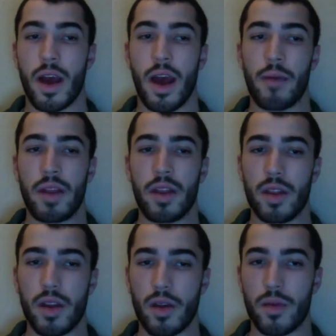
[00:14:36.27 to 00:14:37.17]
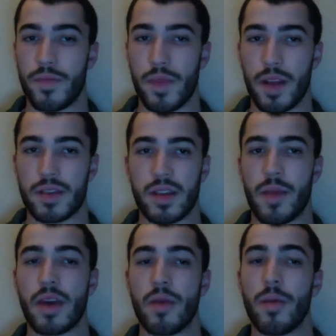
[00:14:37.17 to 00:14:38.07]
I mean, it's going to
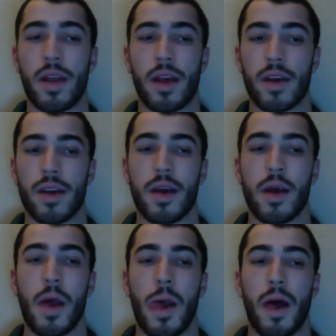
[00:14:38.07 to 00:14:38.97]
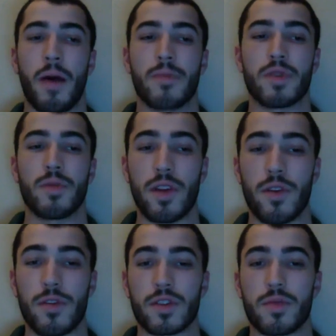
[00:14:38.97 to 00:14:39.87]
make you money. So moving
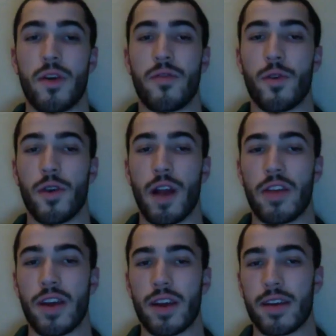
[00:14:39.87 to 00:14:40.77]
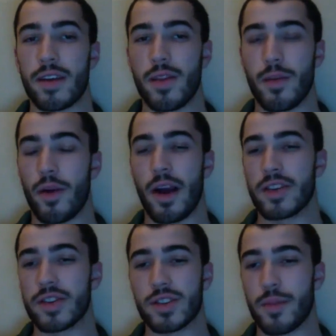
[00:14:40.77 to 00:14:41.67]
over to small forward, I think LeBron is
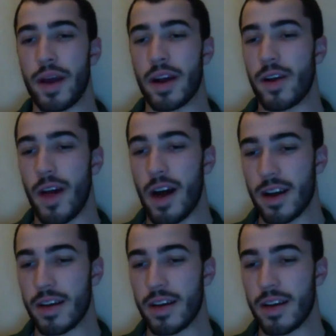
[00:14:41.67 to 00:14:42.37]
just a mega lock.